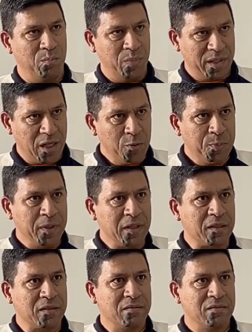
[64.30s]
but
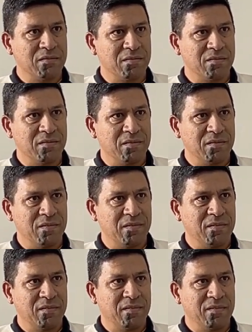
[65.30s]
open
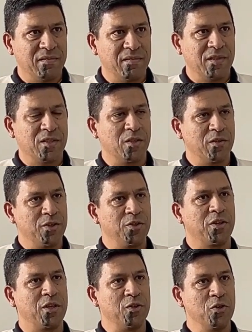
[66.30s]
it so that
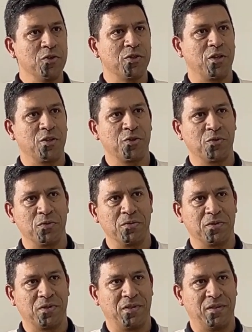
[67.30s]
you can use those
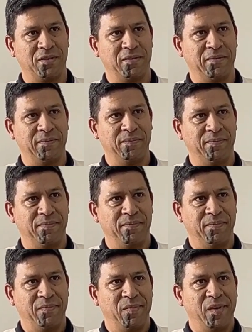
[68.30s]
tools.
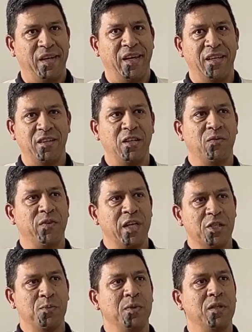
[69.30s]
And the
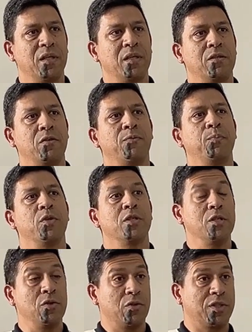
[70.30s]
investment that you've put
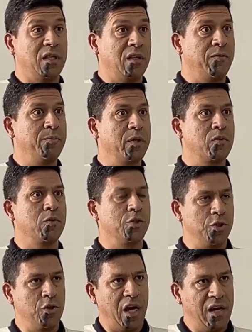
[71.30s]
in yourself,
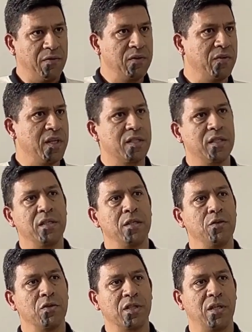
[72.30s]
because you have invested
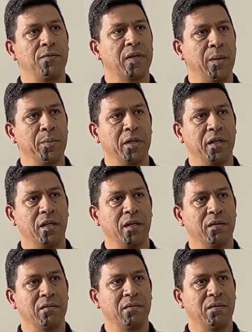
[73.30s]
in yourself coming here,
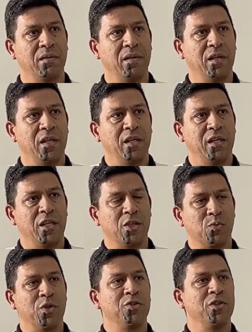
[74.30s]

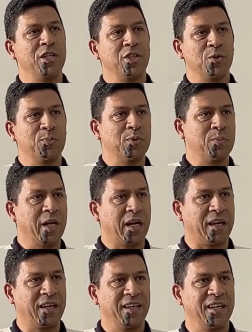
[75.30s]
is what you need to put
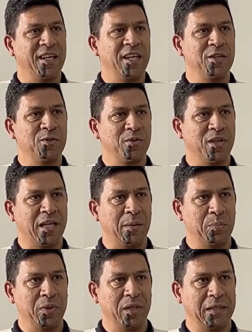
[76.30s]
back into the
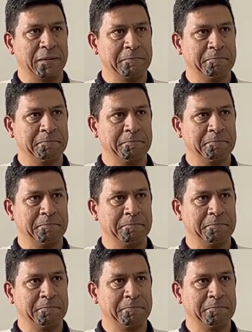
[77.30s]
company.